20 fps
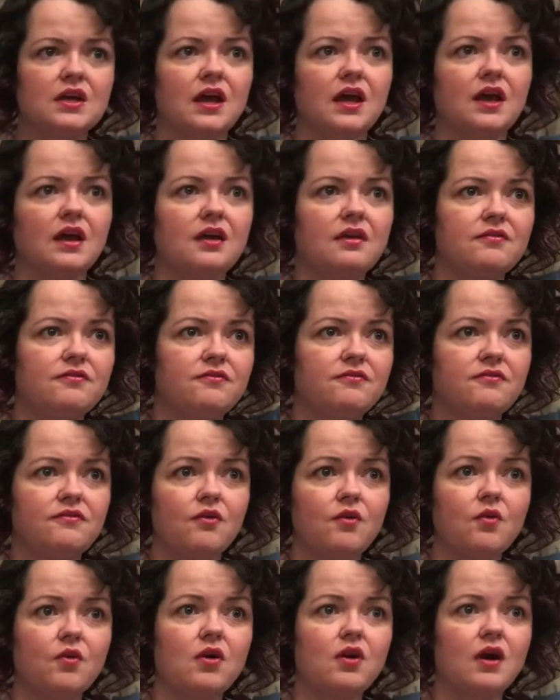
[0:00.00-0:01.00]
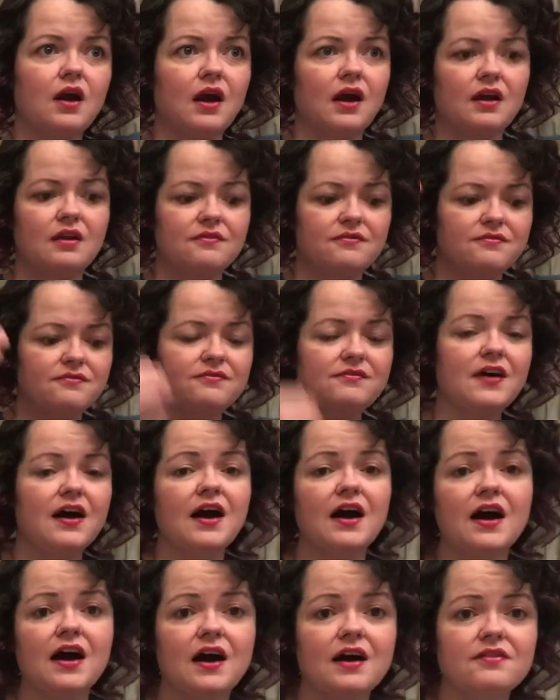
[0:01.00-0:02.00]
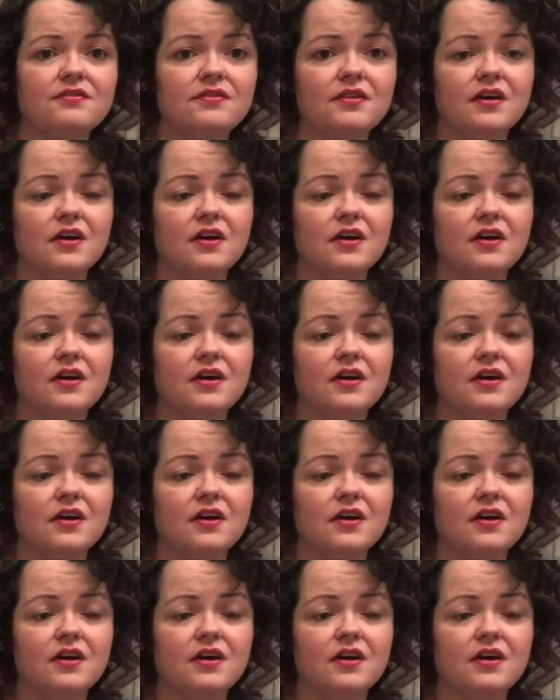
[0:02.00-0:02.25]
a 4 out of 5.